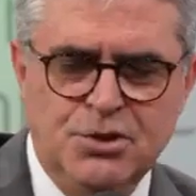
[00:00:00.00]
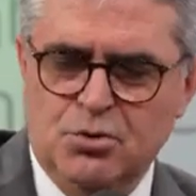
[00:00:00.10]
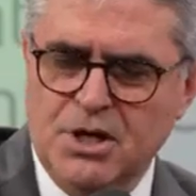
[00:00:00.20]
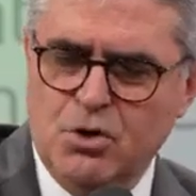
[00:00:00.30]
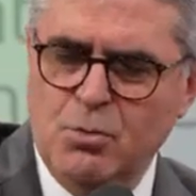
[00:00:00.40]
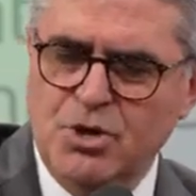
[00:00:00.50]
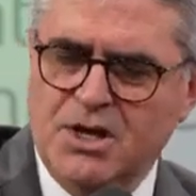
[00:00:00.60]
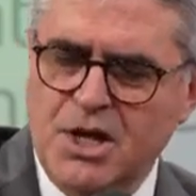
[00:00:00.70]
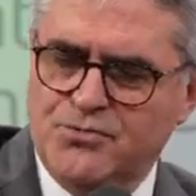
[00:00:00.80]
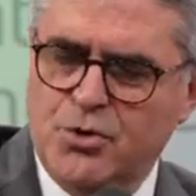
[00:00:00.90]
You can
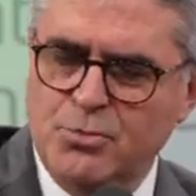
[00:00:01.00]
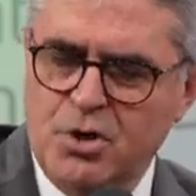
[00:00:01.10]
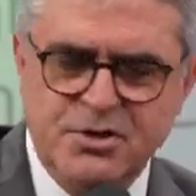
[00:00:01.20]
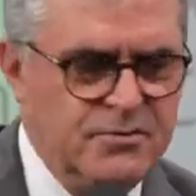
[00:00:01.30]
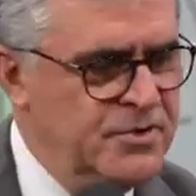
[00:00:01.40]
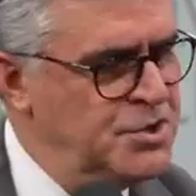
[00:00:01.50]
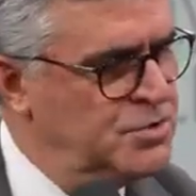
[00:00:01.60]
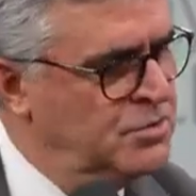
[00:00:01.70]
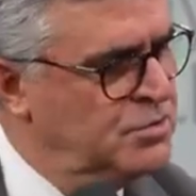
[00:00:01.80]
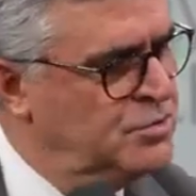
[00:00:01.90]
communicate from your
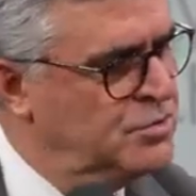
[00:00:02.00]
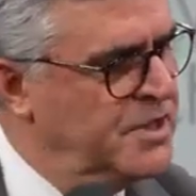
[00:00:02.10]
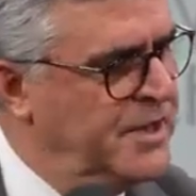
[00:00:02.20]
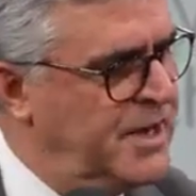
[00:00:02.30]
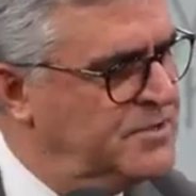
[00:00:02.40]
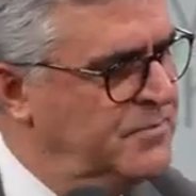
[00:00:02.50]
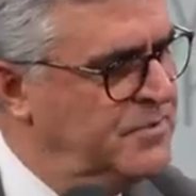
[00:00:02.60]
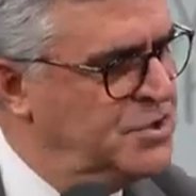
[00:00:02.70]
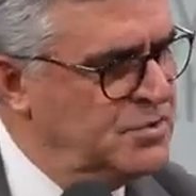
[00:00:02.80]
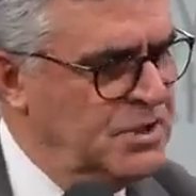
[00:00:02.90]
division to the next
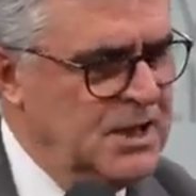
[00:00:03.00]
division.